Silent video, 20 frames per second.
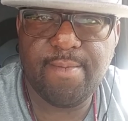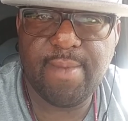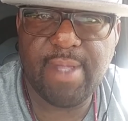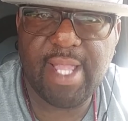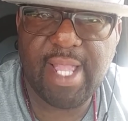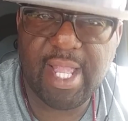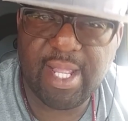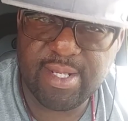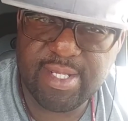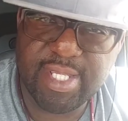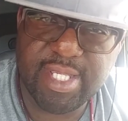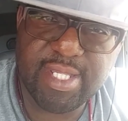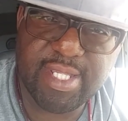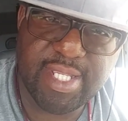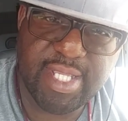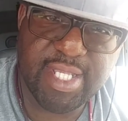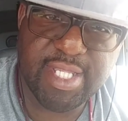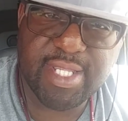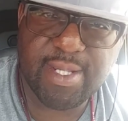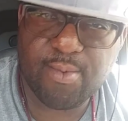I just
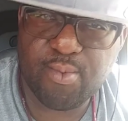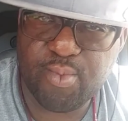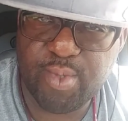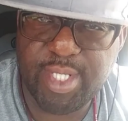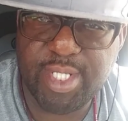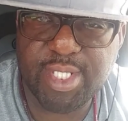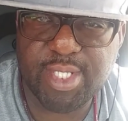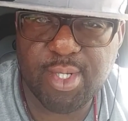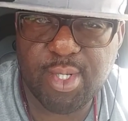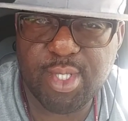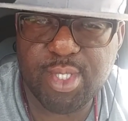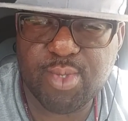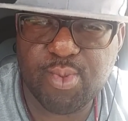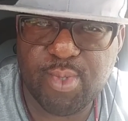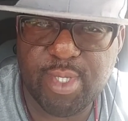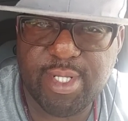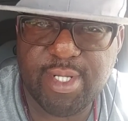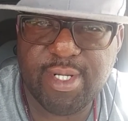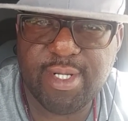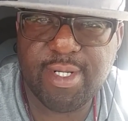did some research
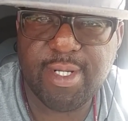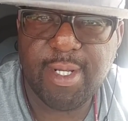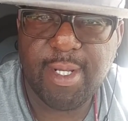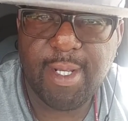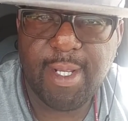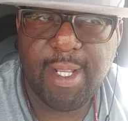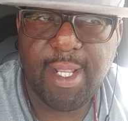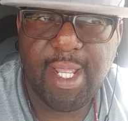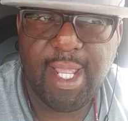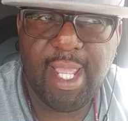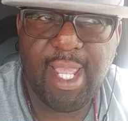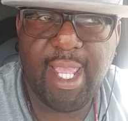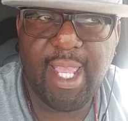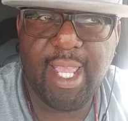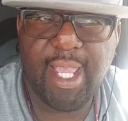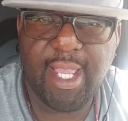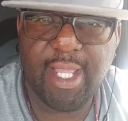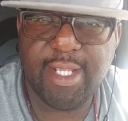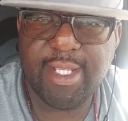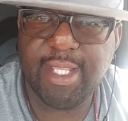with her.
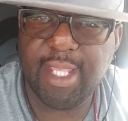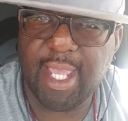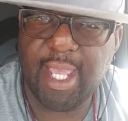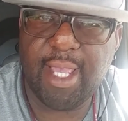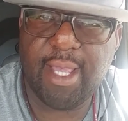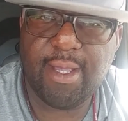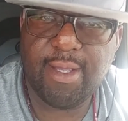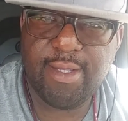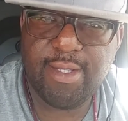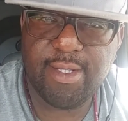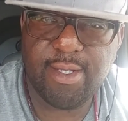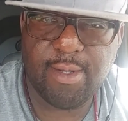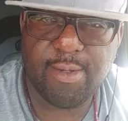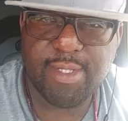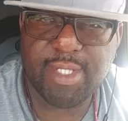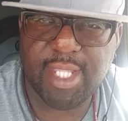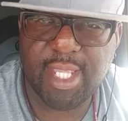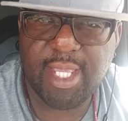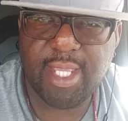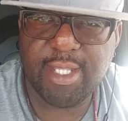And yeah, you know what
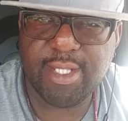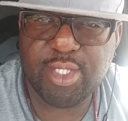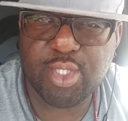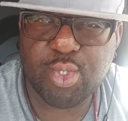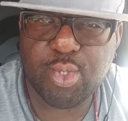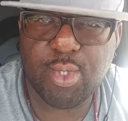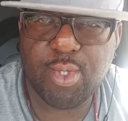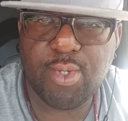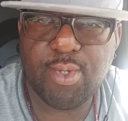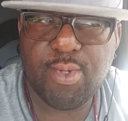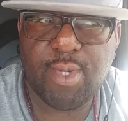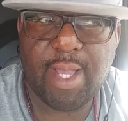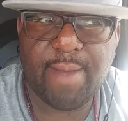I'm saying? It's true.